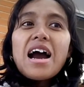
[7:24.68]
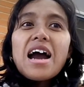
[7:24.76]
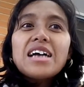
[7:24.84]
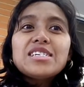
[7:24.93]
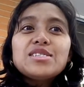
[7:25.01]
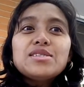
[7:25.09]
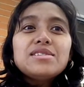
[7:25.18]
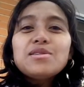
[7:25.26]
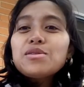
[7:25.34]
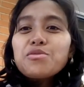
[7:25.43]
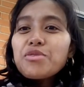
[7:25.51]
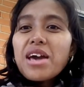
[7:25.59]
I
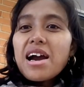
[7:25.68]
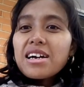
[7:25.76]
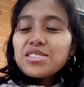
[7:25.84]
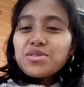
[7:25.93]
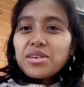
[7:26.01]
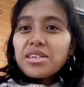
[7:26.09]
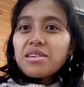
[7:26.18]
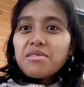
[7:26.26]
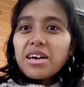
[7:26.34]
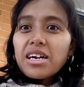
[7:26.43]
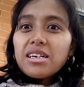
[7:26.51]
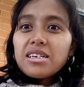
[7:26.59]
don't react straight
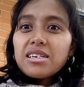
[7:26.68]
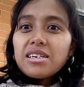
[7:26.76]
away.